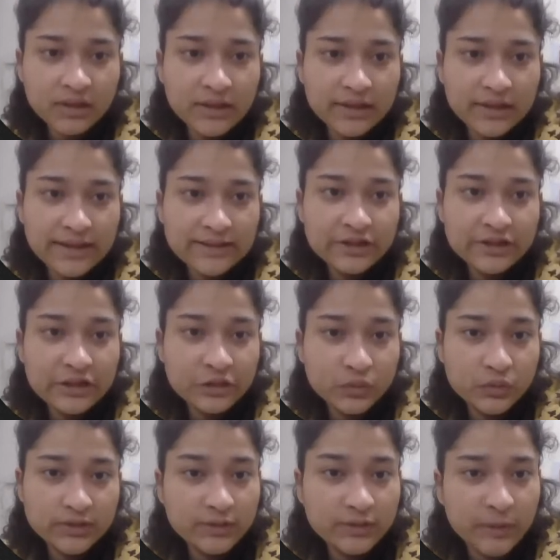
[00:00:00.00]
Let's reduce
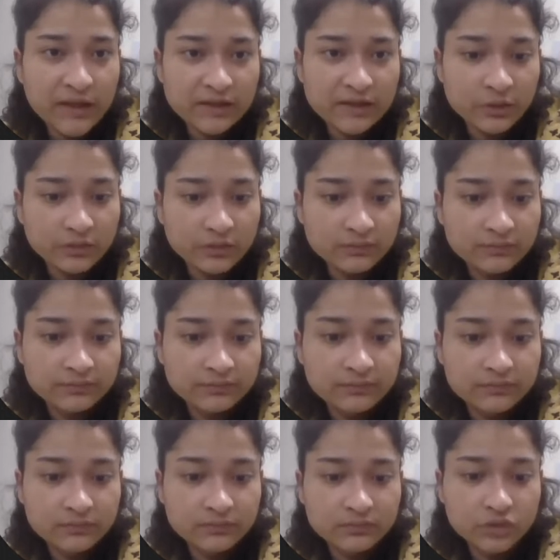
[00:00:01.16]
the space now.
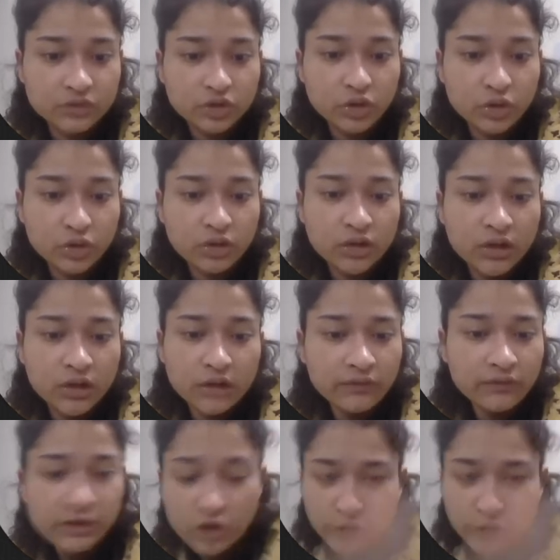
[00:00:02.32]
So we
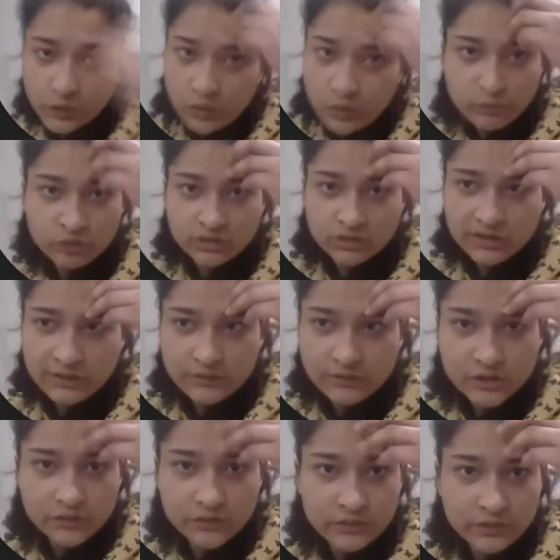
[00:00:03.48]
saw 2 approaches in
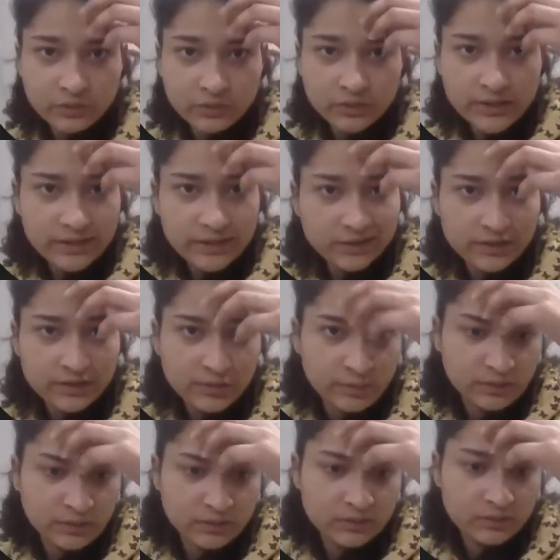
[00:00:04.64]
which we were using extra
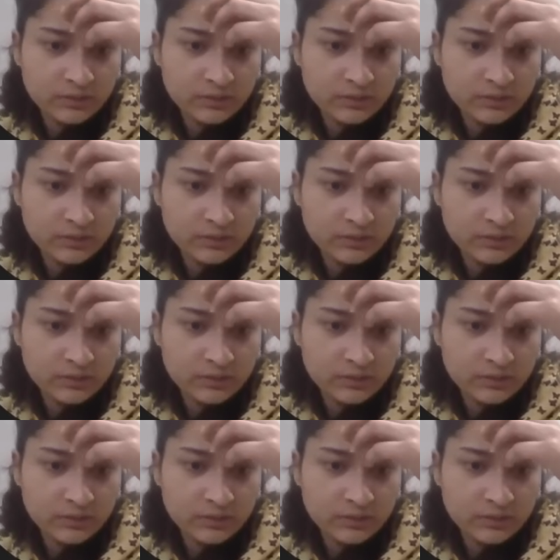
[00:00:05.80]
space.